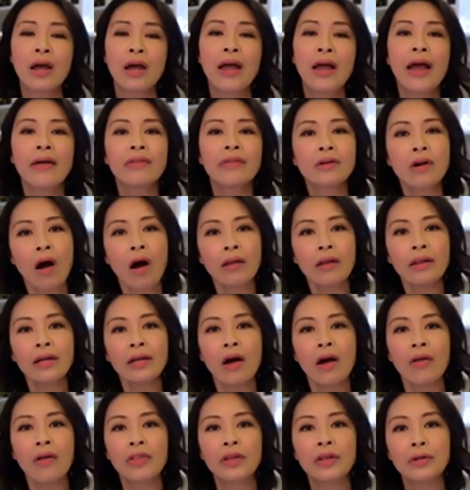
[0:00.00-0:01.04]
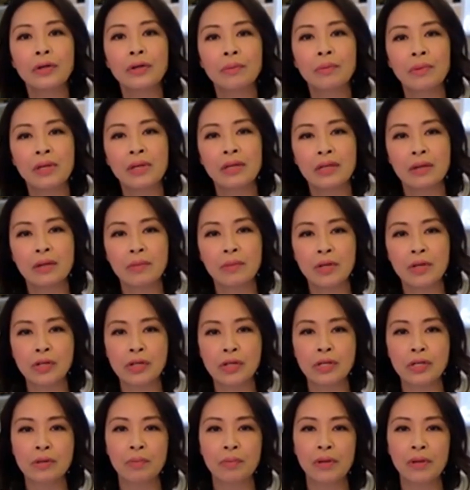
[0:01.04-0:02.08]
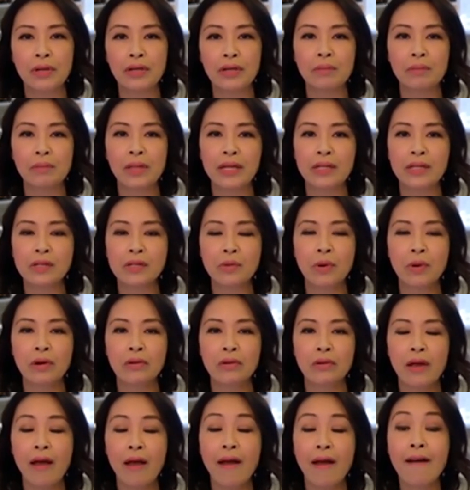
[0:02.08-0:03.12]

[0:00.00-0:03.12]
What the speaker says: and they're calling on the European Commission to put in place, quote,